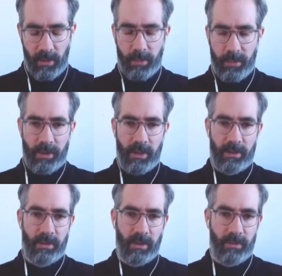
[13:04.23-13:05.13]

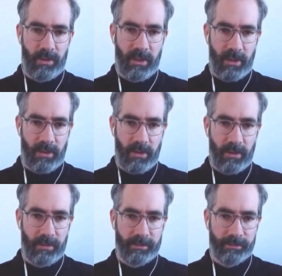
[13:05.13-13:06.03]
open-hearted
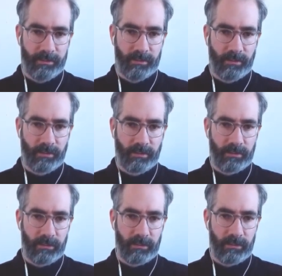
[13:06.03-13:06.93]
confrontation.
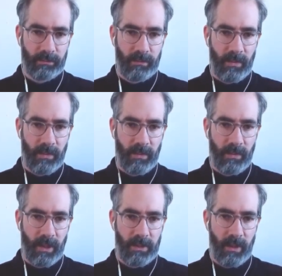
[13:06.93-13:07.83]
So
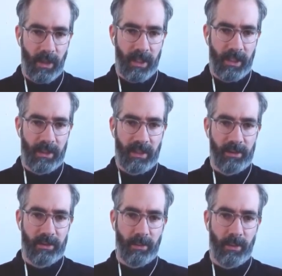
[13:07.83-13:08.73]
how can I tell
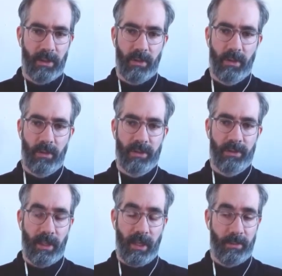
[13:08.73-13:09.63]
somebody, look, what's
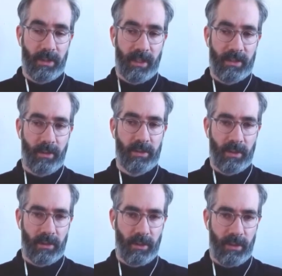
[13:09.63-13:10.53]
happening right now is not
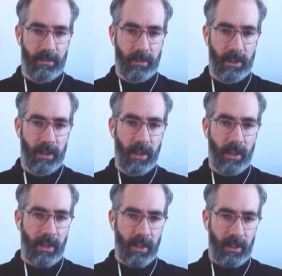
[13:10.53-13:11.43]
okay for me.
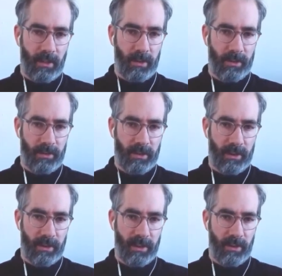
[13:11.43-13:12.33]
I want to set a
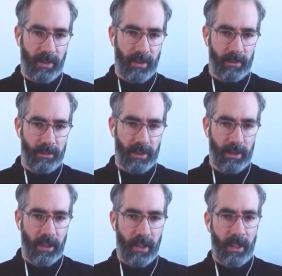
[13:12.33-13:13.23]
clear boundary.
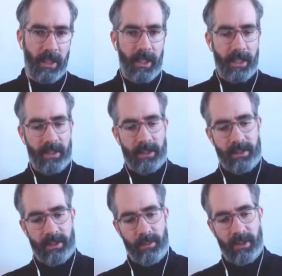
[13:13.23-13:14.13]
And at the
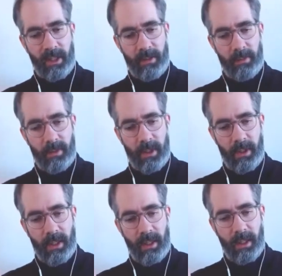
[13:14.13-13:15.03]
same time,
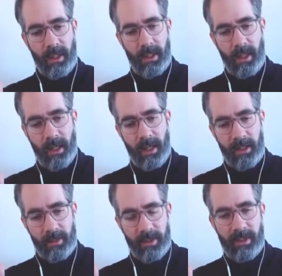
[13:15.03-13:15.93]

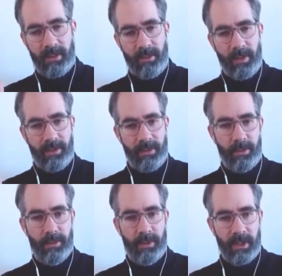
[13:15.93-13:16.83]
I am here with
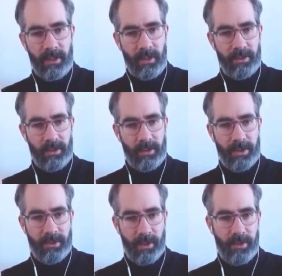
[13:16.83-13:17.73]
you in also
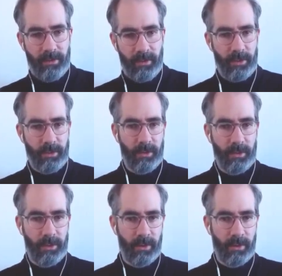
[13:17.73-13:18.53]
what's hard for you.